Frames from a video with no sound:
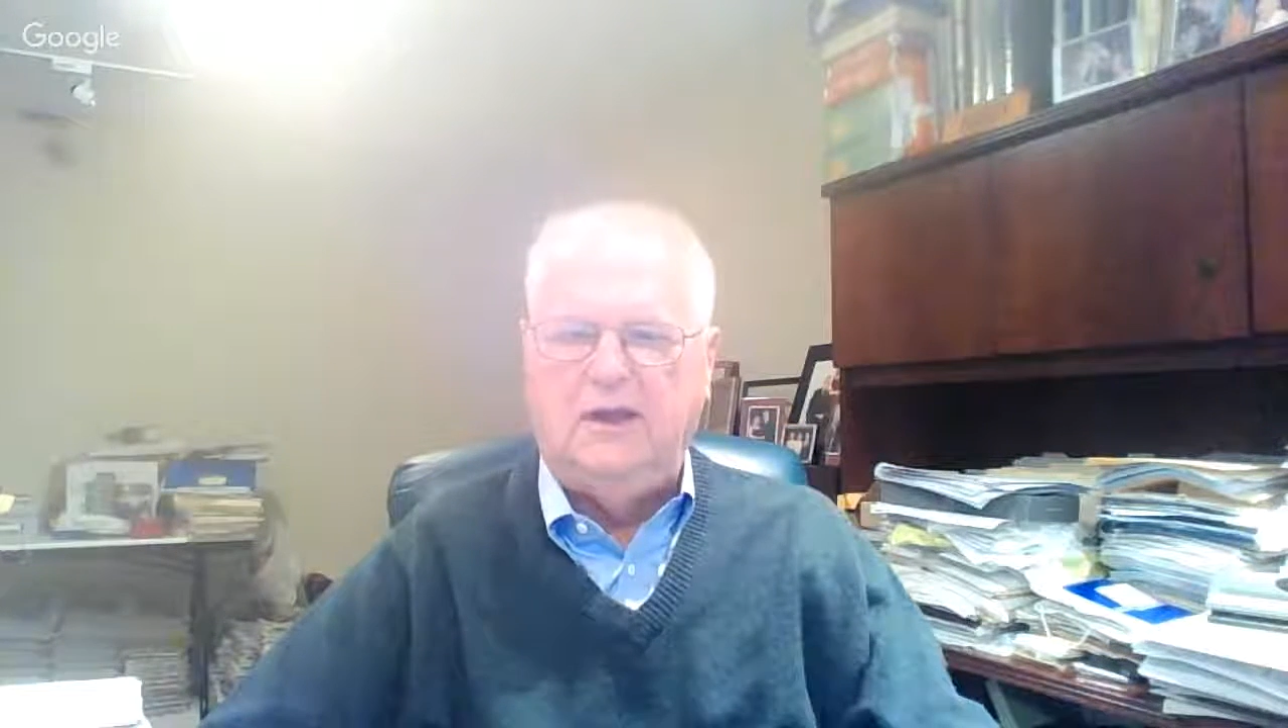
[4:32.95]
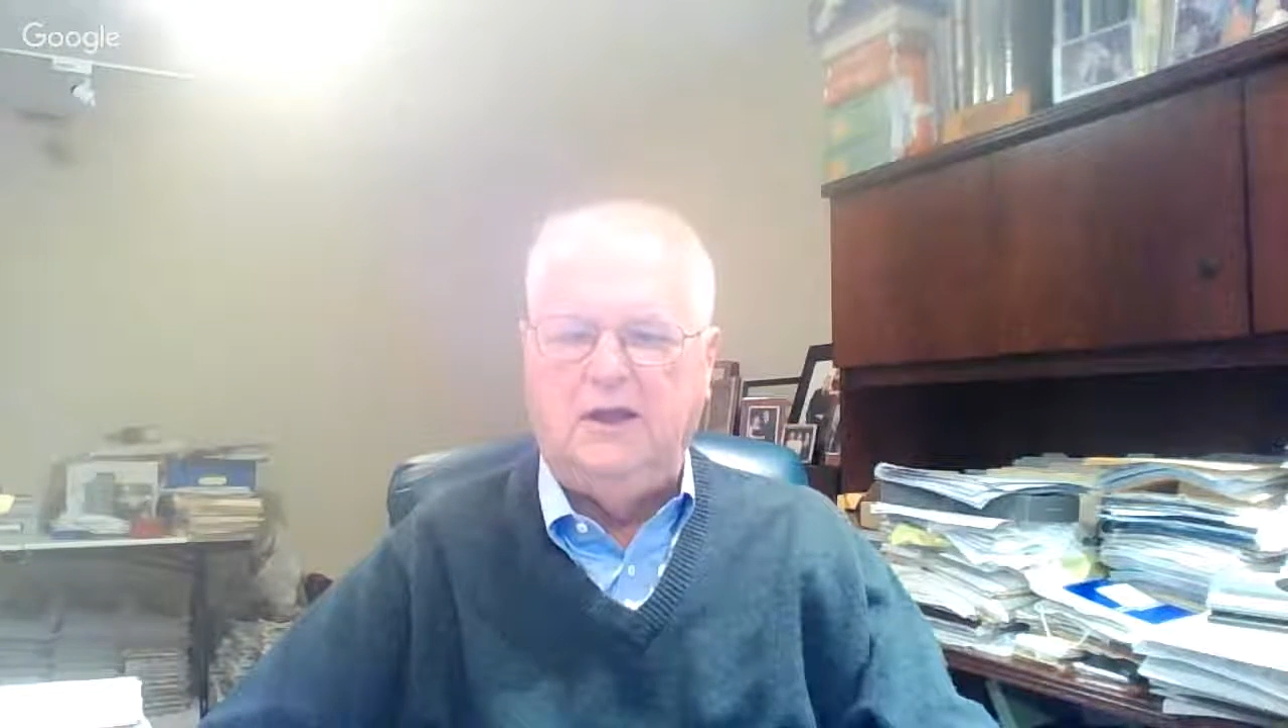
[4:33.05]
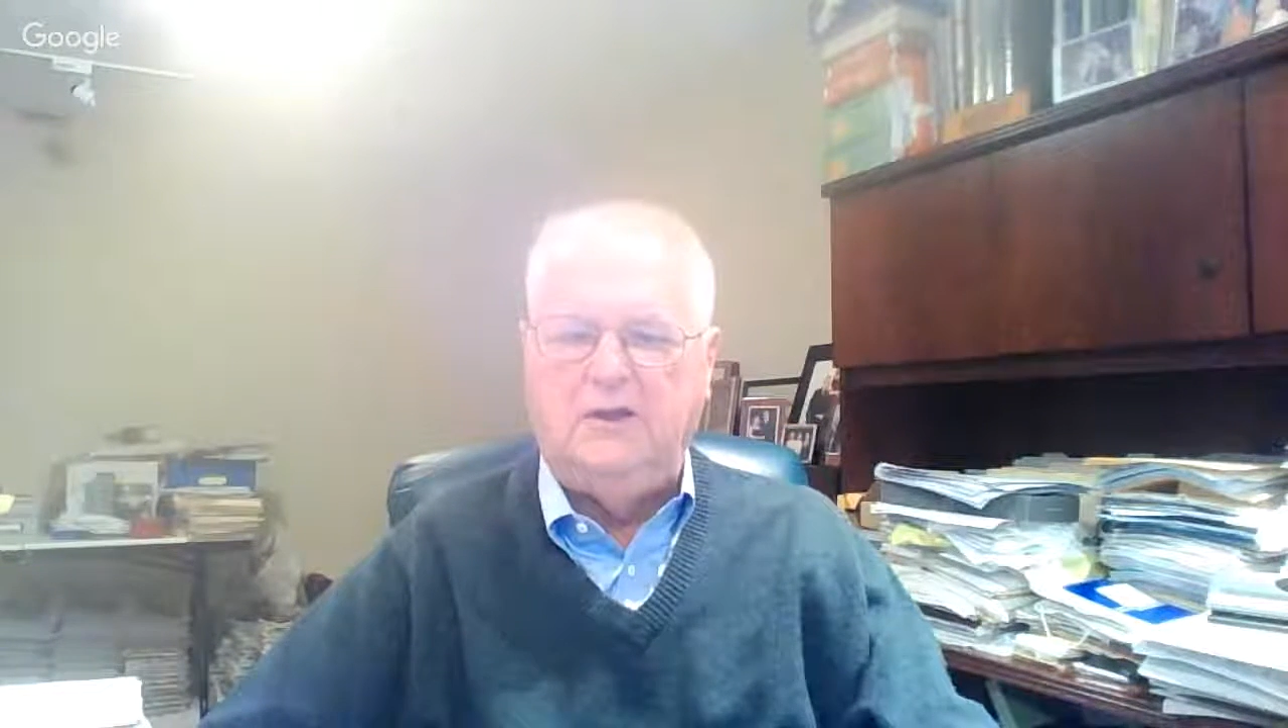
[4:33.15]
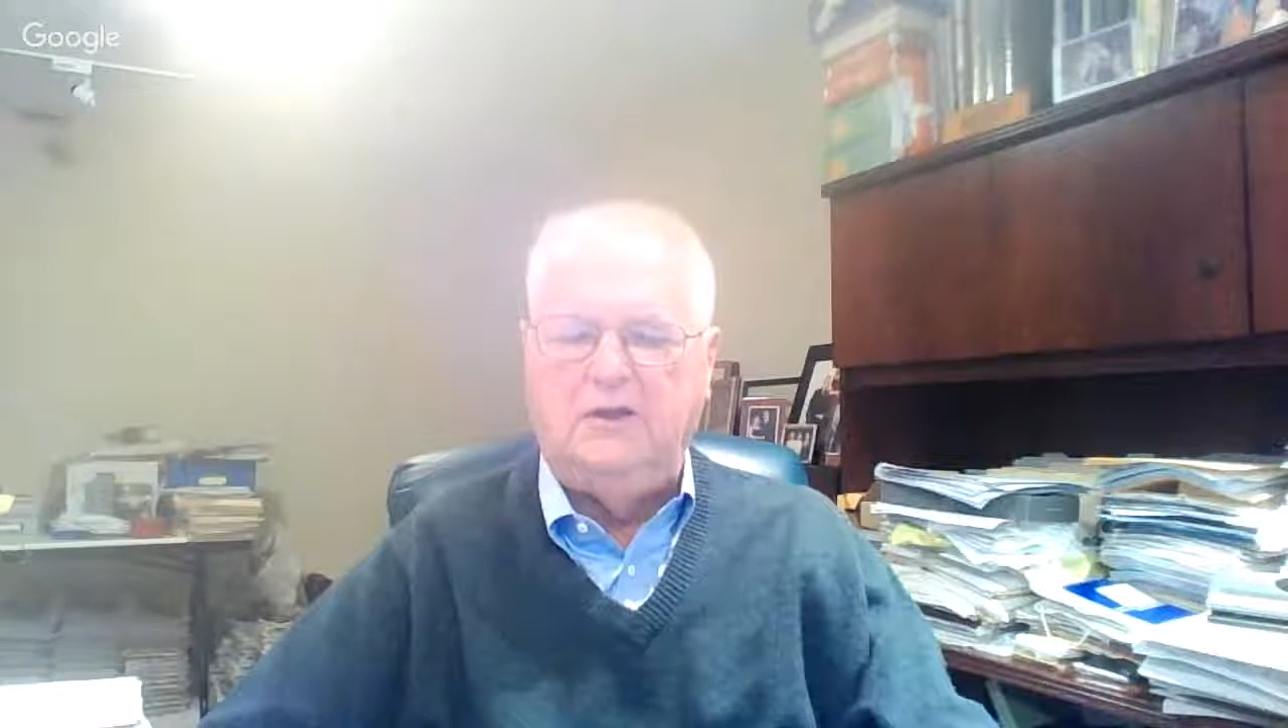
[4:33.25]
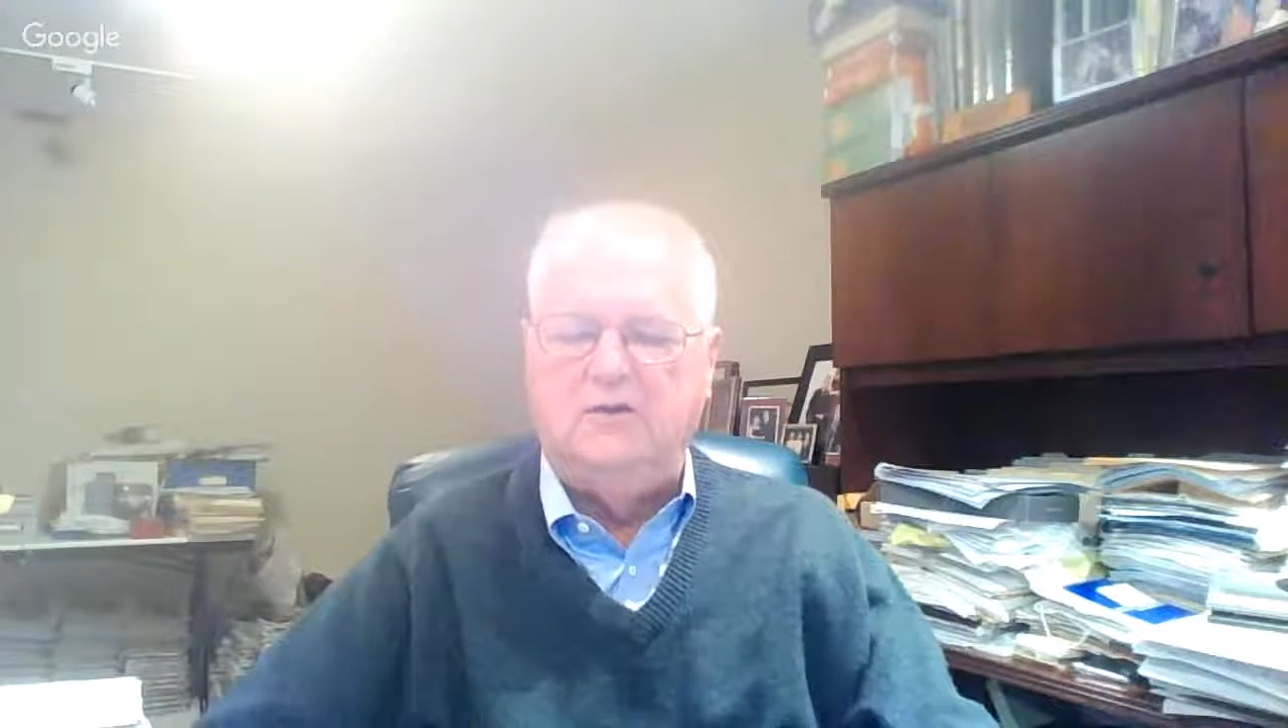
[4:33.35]
Yeah, I
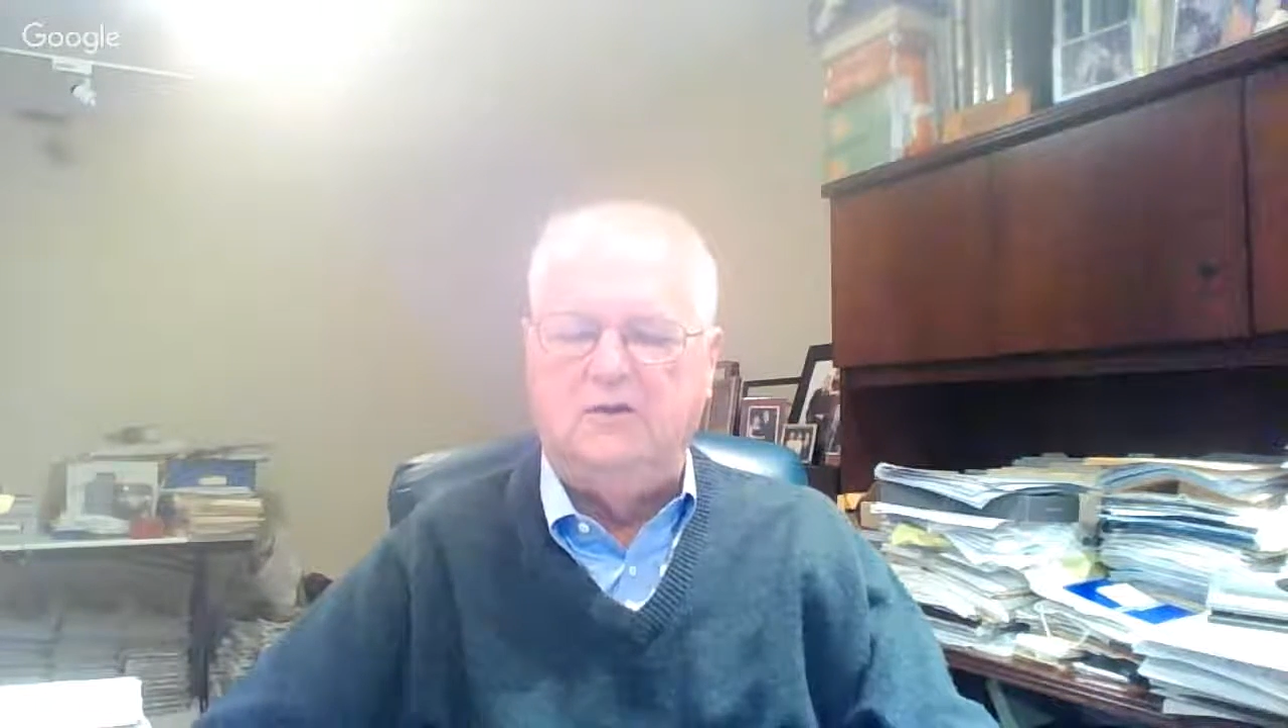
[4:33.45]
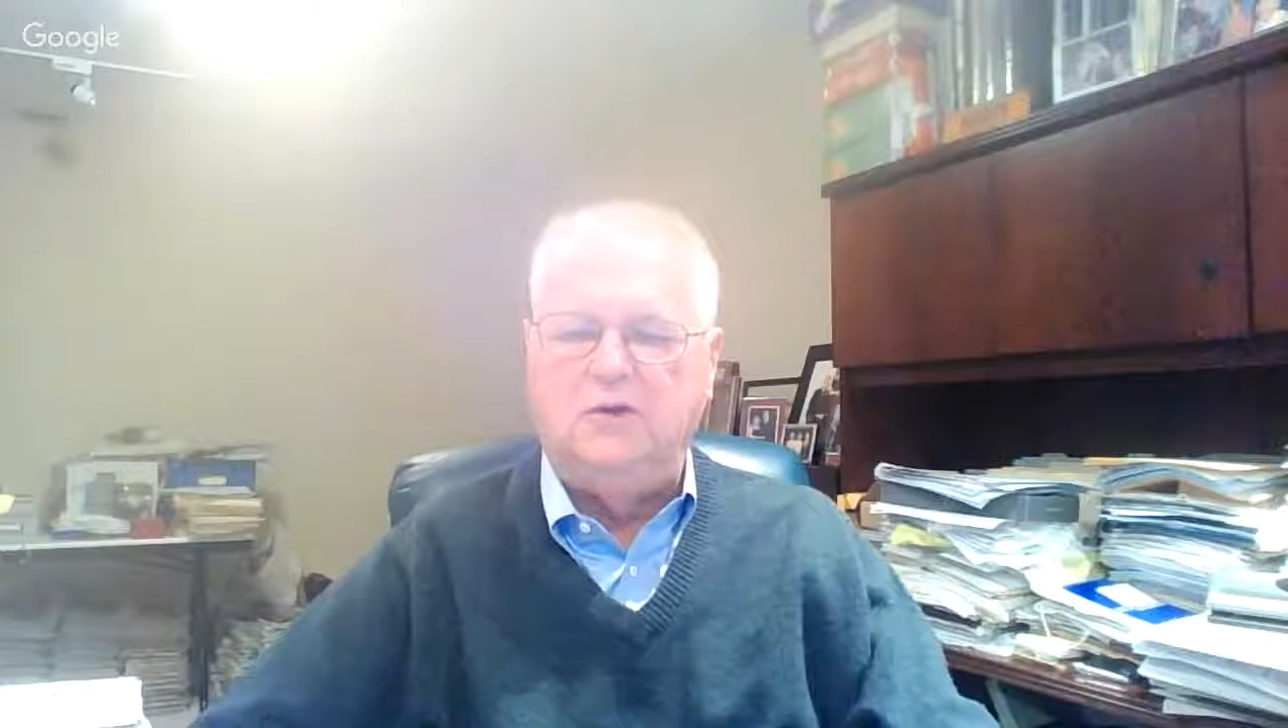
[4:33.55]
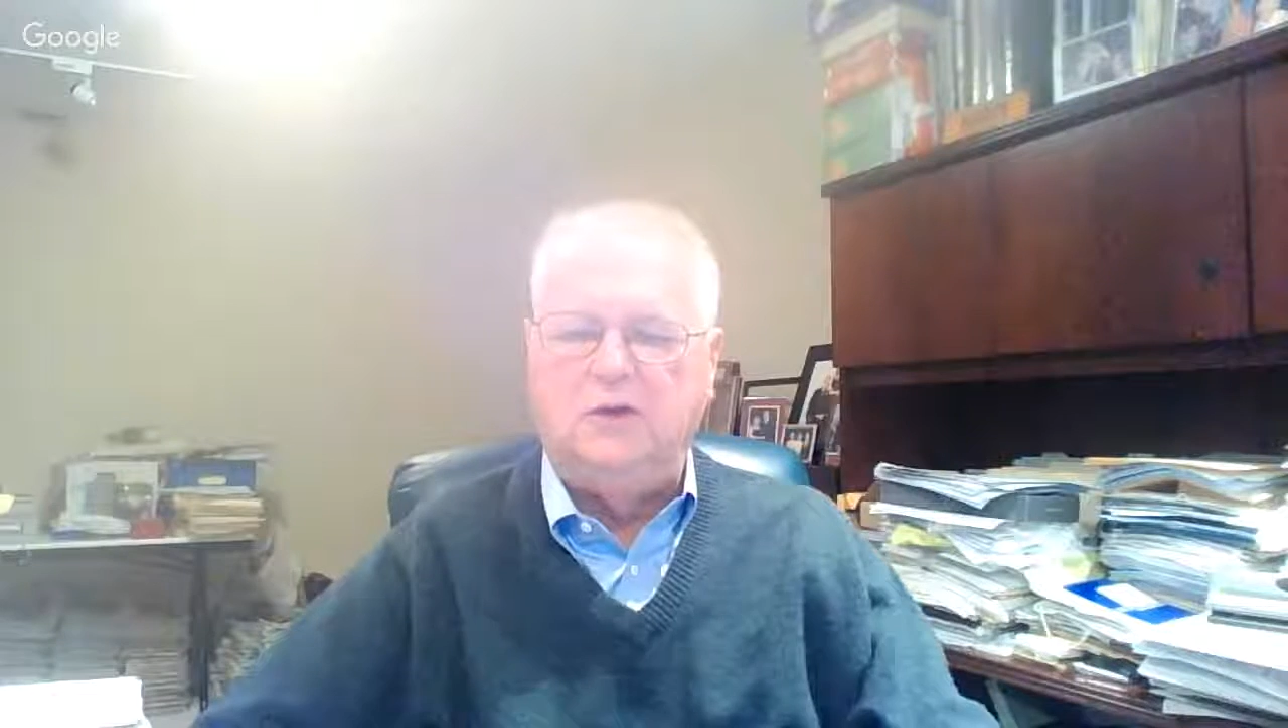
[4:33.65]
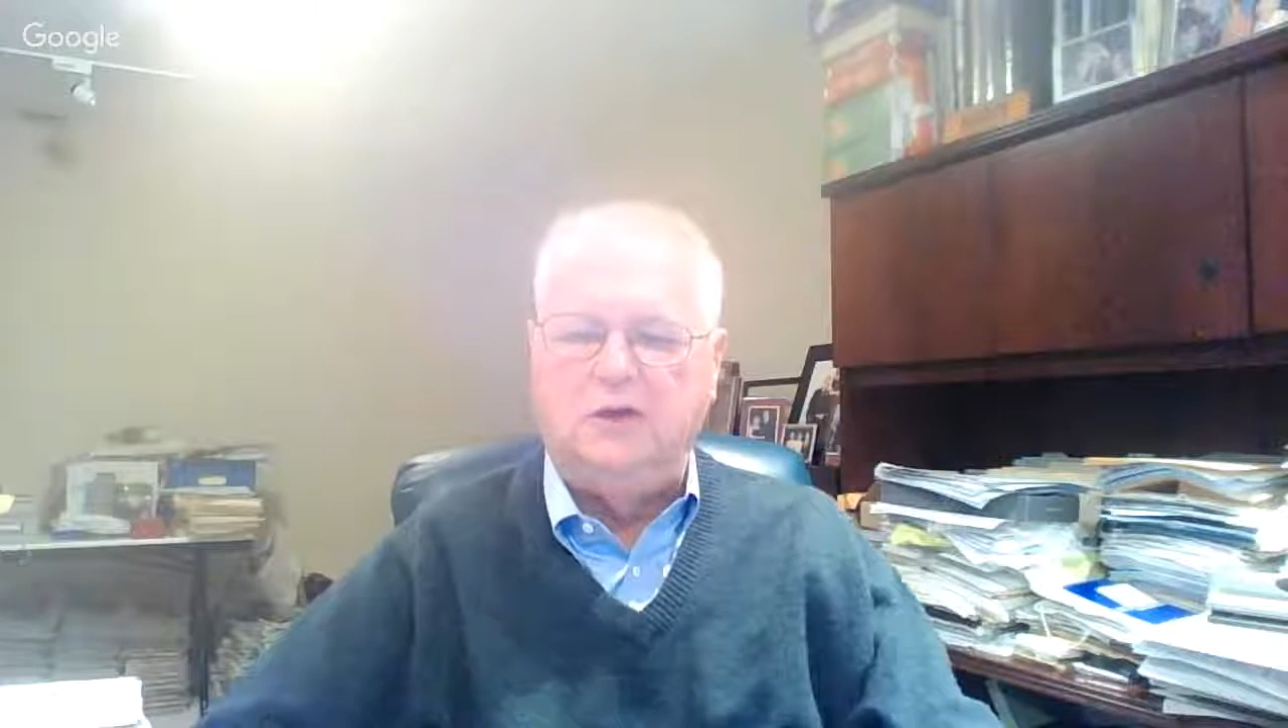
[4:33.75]
have, you, know,